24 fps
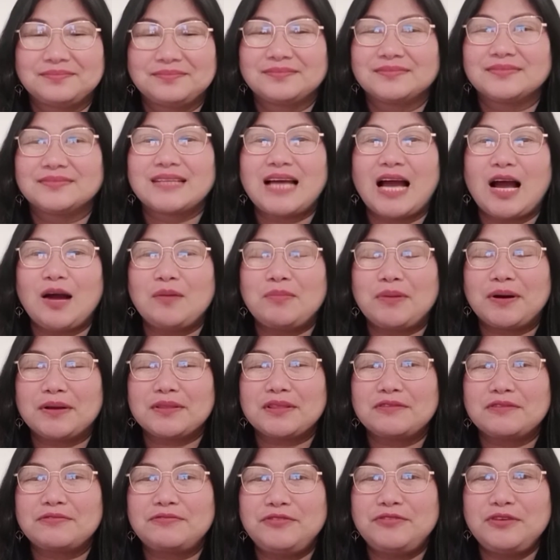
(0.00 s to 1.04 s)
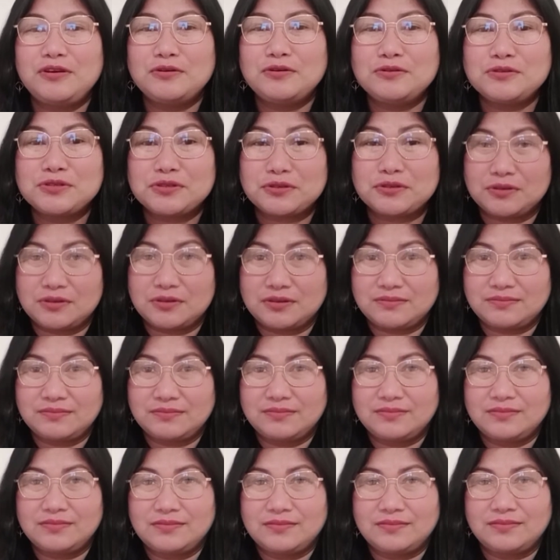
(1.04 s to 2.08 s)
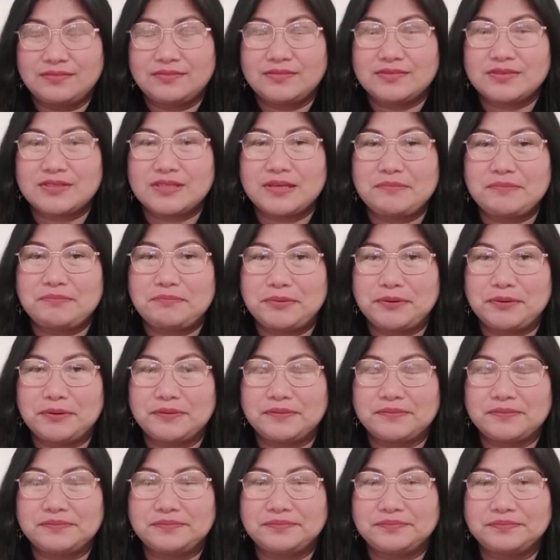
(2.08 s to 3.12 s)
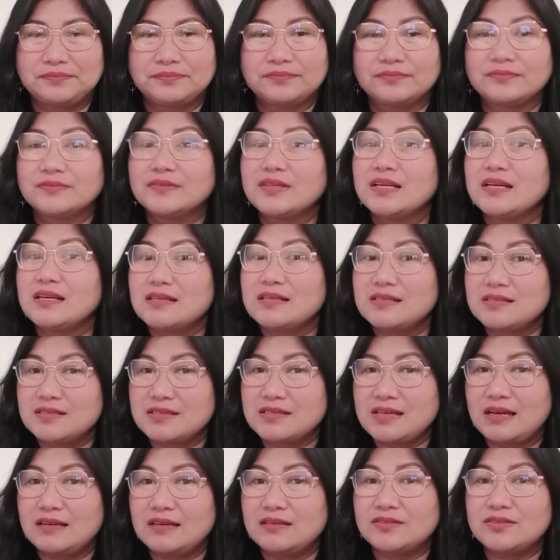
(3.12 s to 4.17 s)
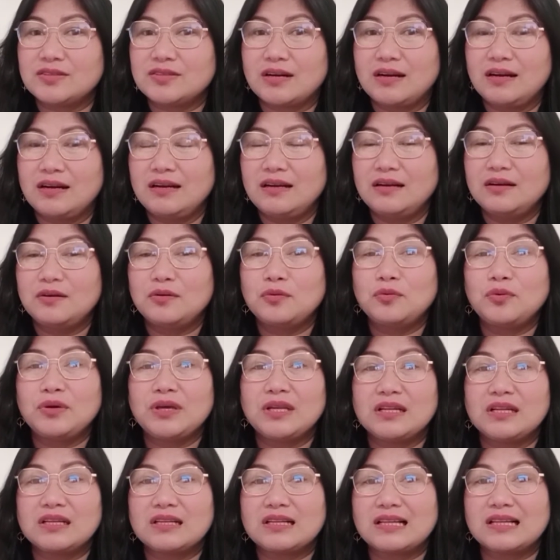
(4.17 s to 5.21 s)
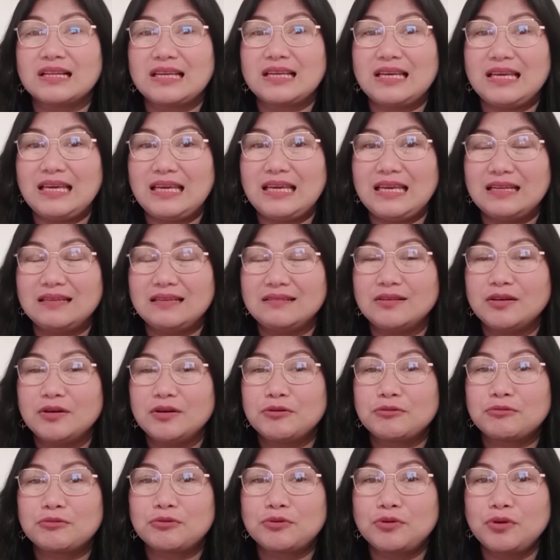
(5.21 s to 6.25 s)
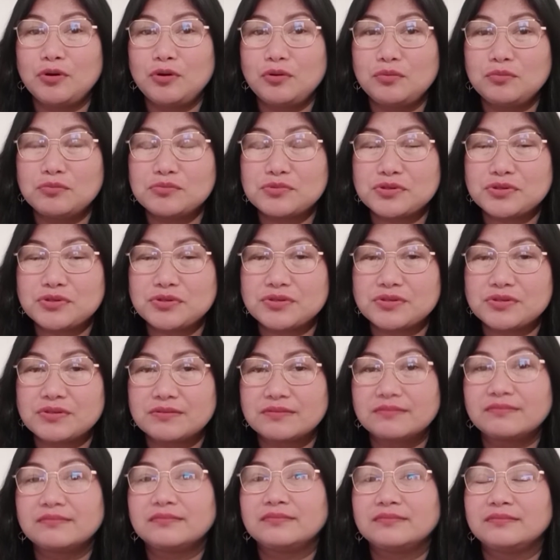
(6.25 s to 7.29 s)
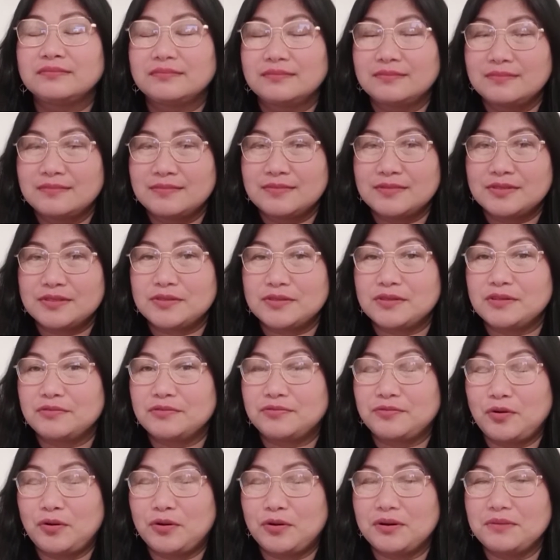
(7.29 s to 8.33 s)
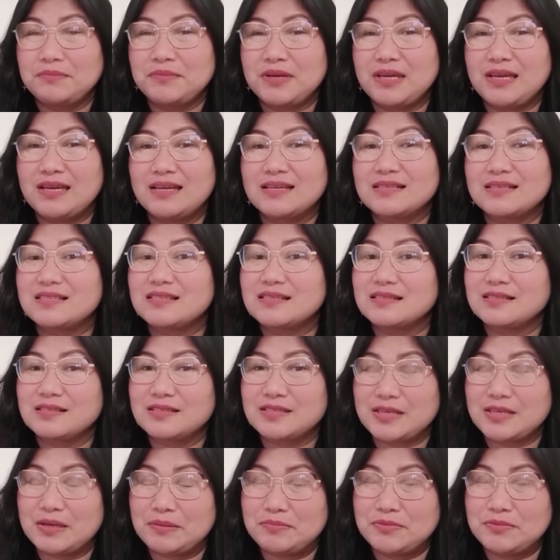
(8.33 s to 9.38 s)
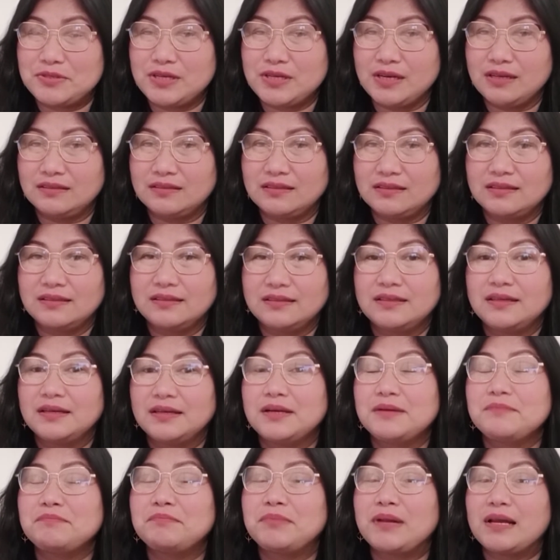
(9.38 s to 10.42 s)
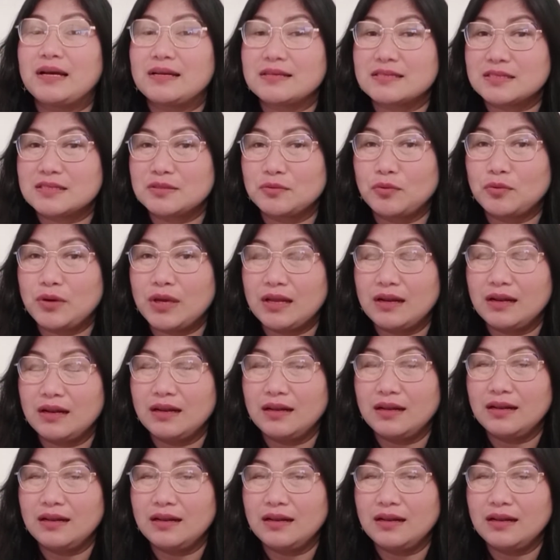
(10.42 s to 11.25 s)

How about the future simple? Sandra will clean rooms. So the form is subject plus will